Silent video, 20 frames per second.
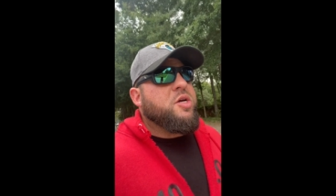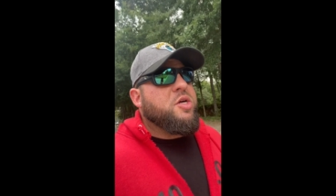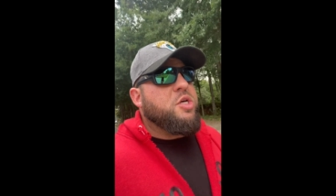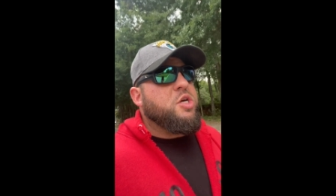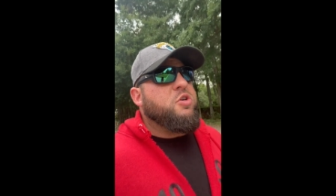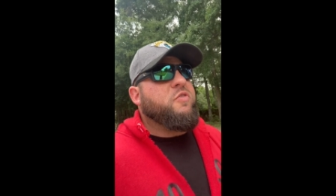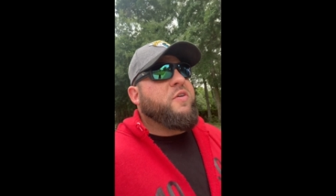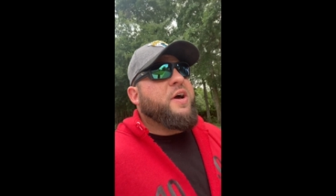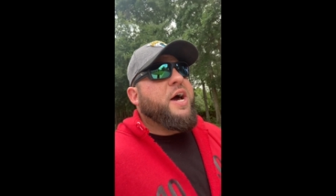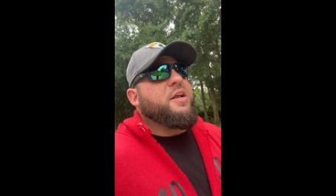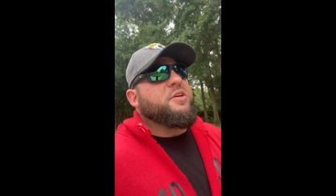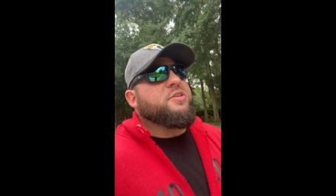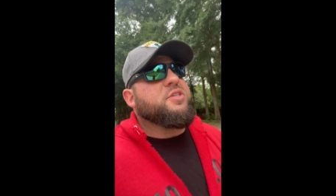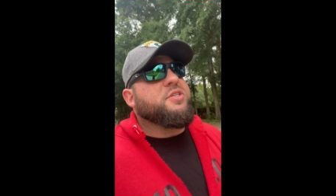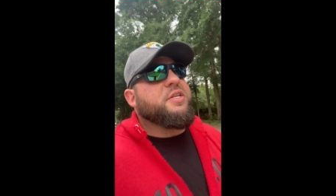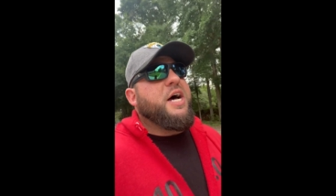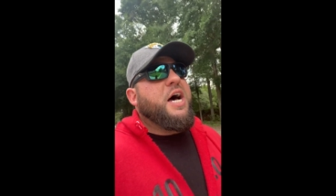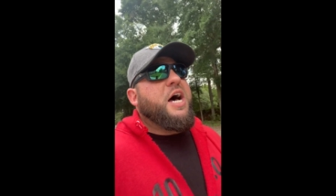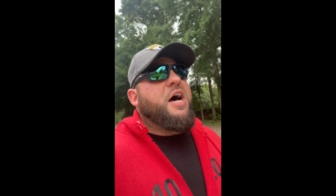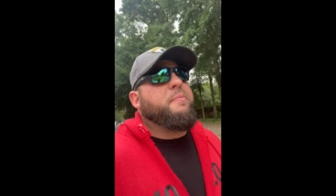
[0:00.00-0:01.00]
You have got to
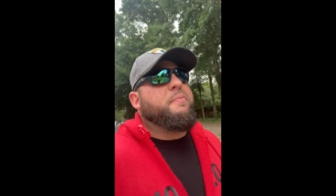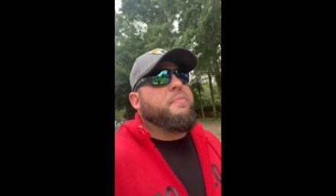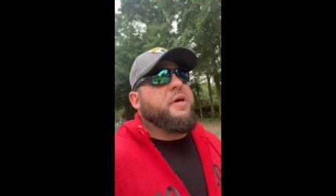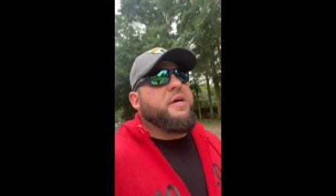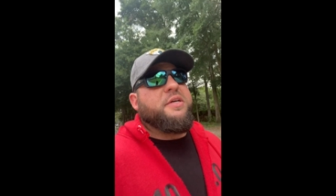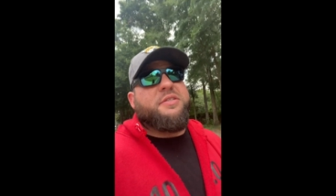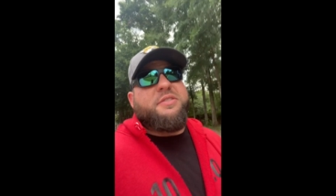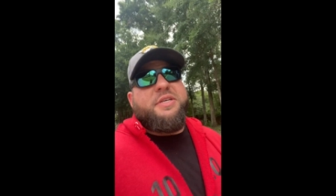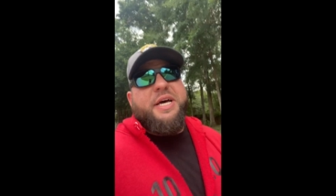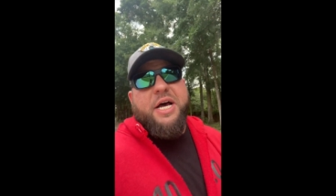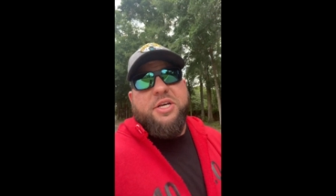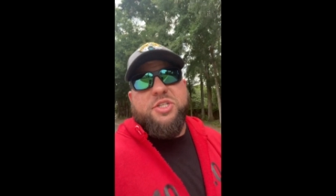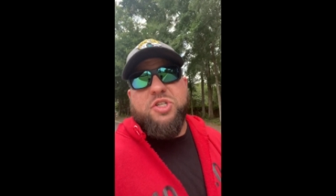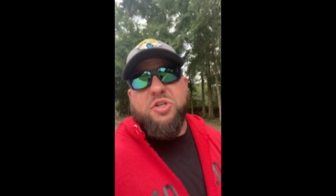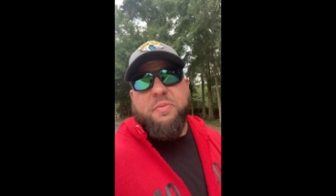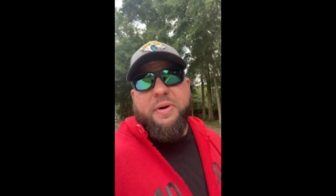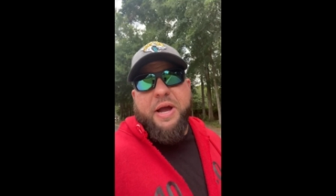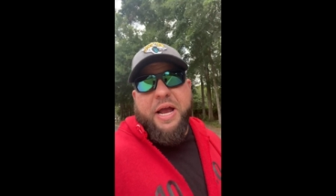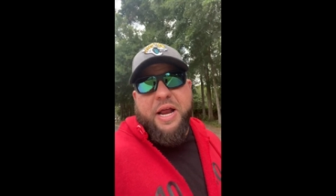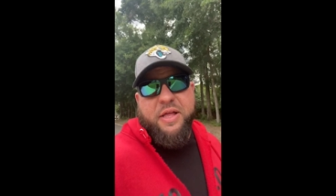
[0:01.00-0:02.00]
stop
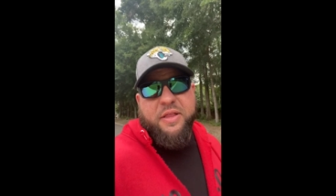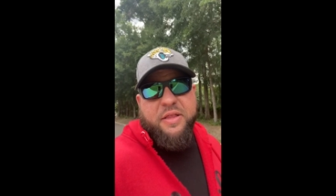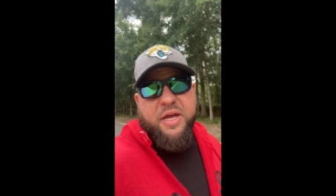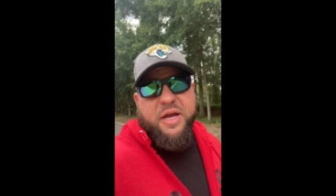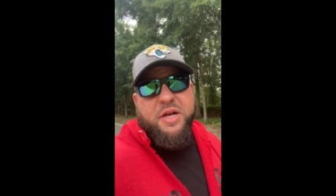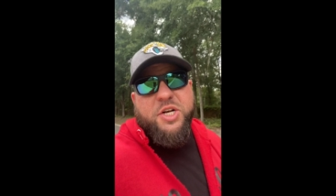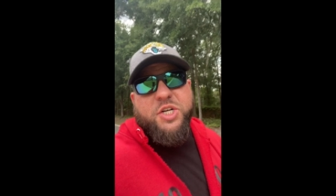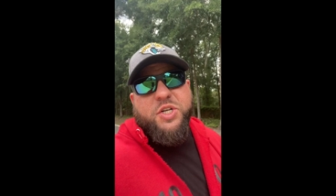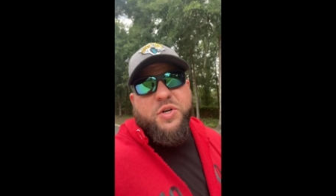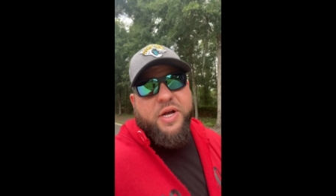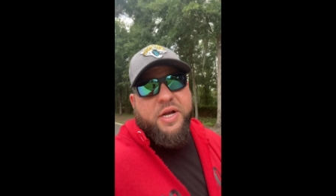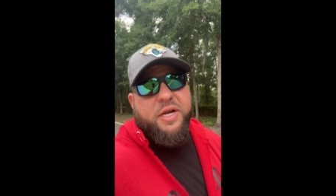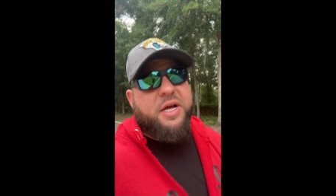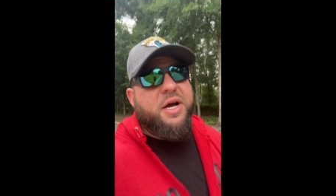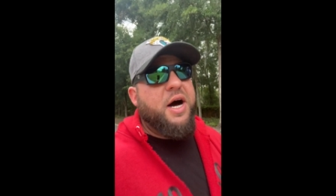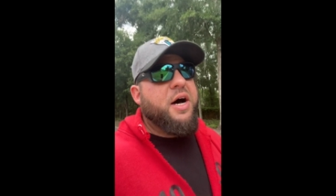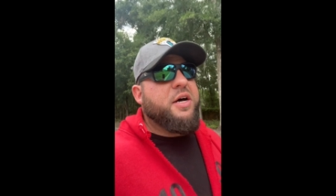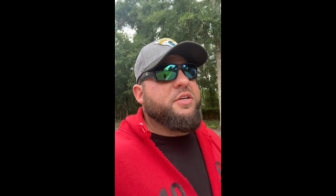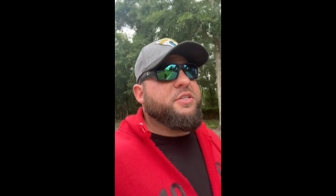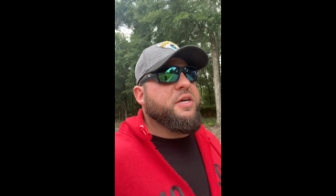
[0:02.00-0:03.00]
exacerbating the injury and
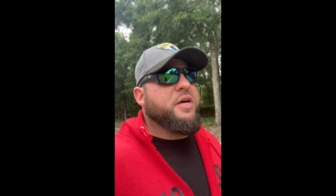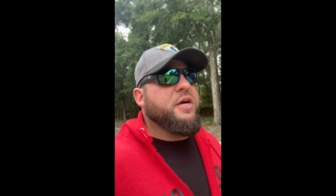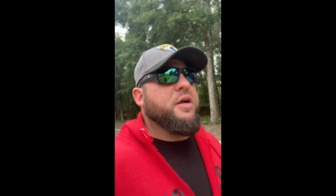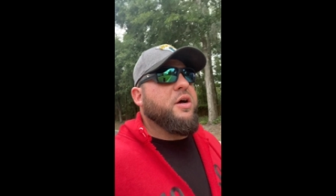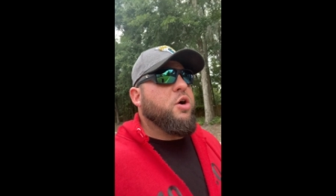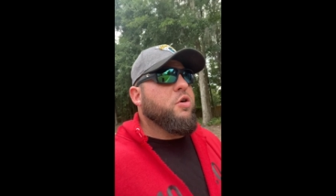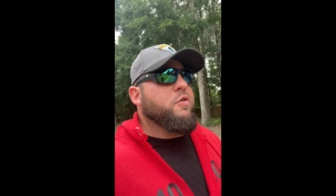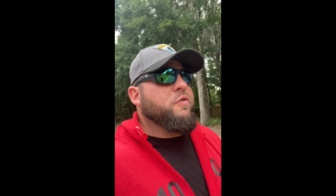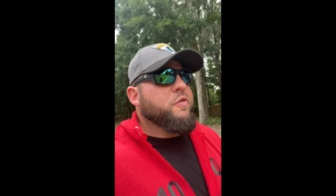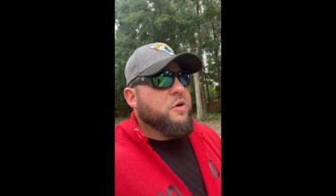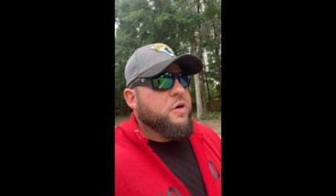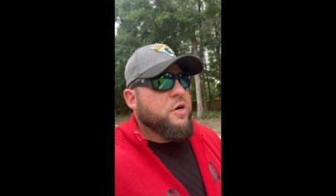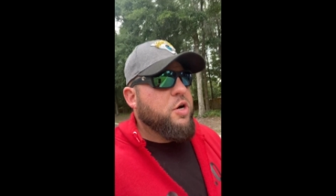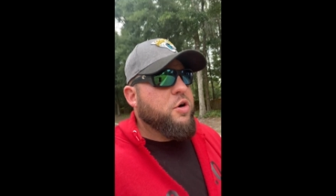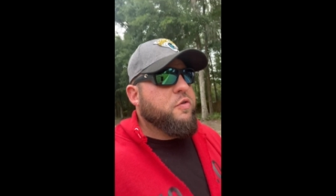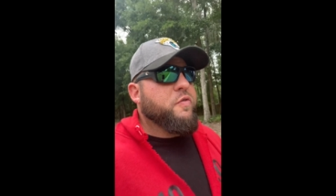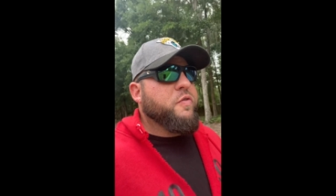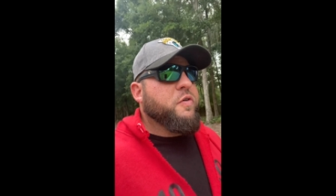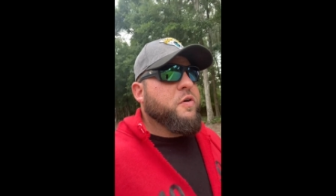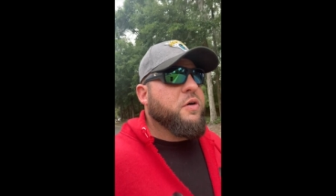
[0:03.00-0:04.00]
causing it over and
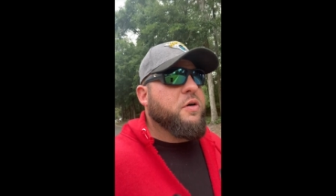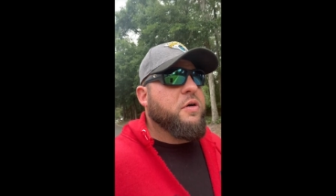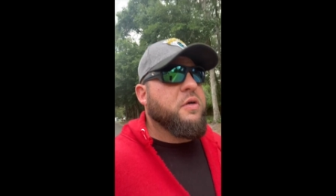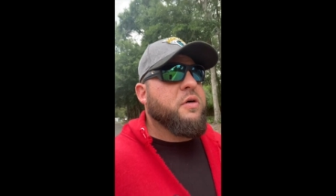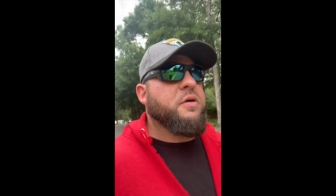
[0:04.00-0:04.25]
over.